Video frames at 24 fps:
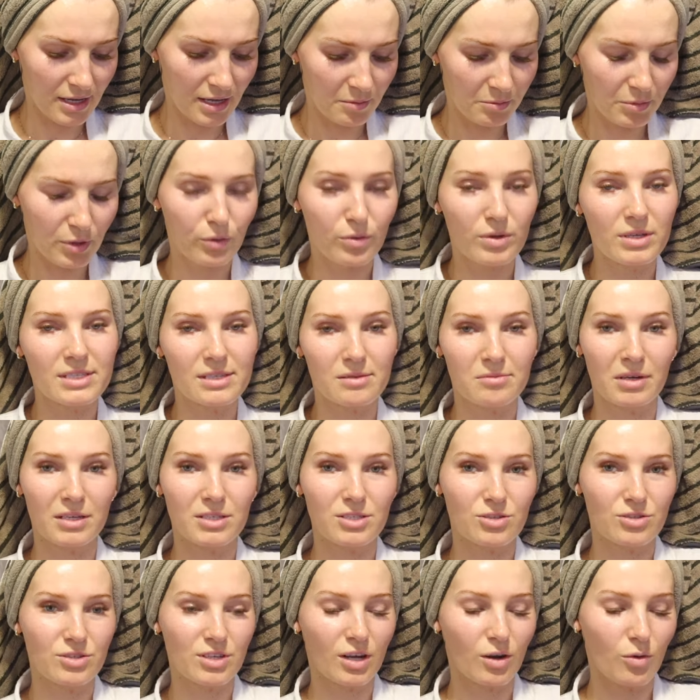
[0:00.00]
But Queens and
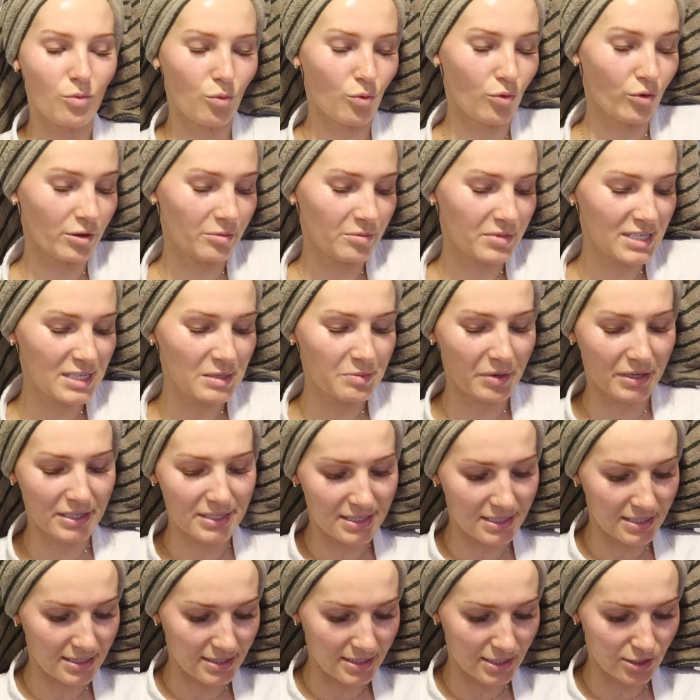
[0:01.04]
Monsters like a warm,
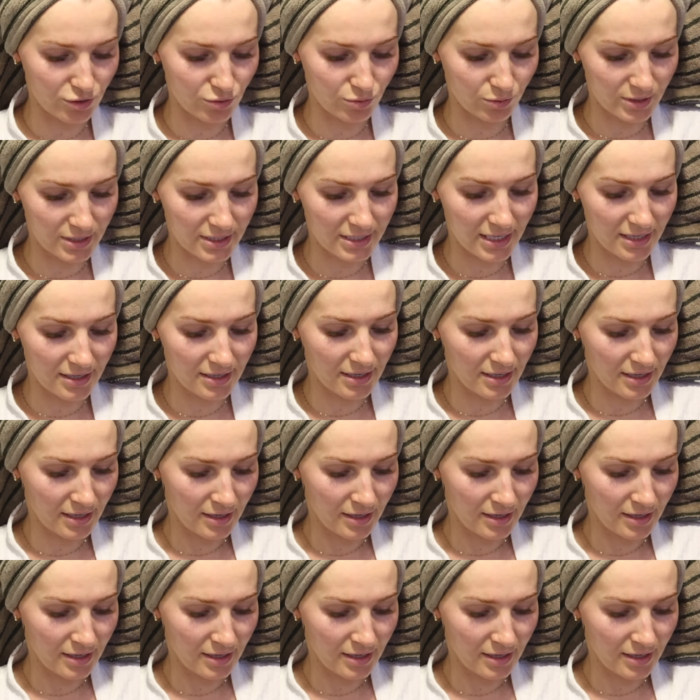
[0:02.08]
spicy sensual scent.